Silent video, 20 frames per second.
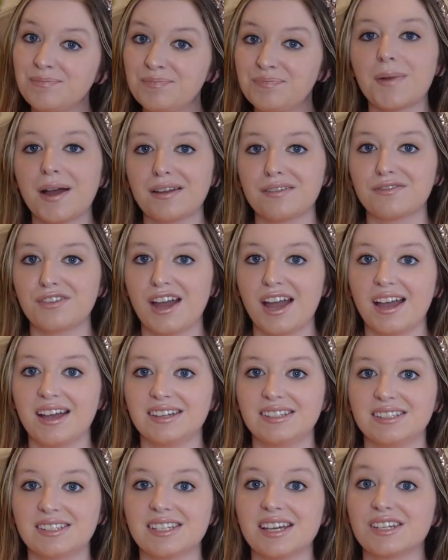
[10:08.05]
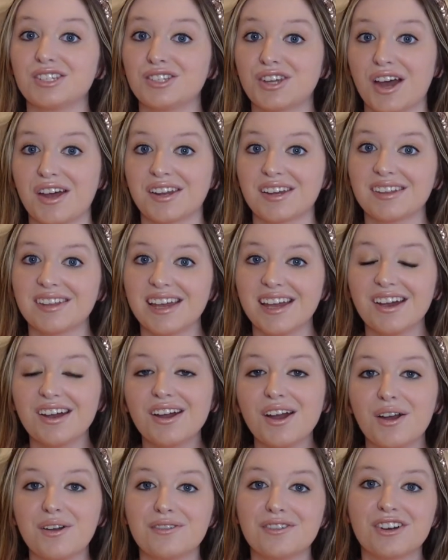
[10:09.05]
my friend Ajana
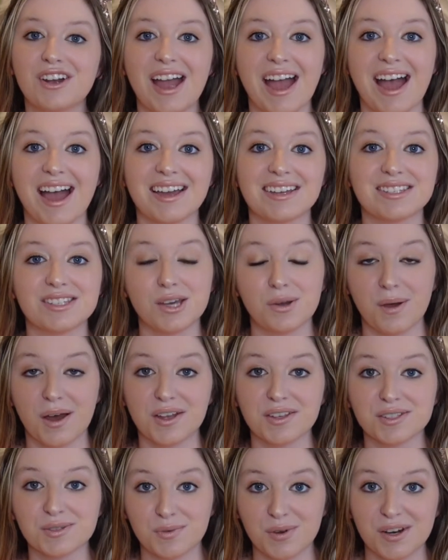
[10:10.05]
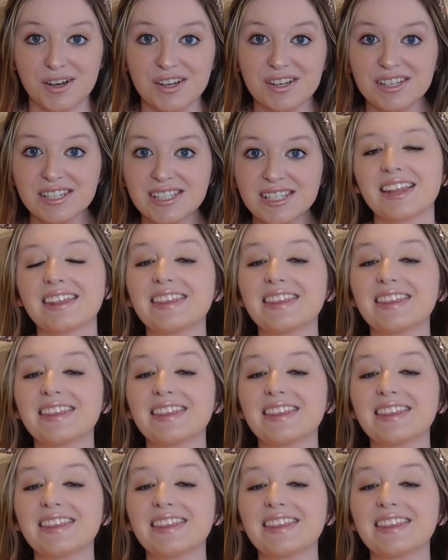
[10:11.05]
Claire over at Zoelle's World.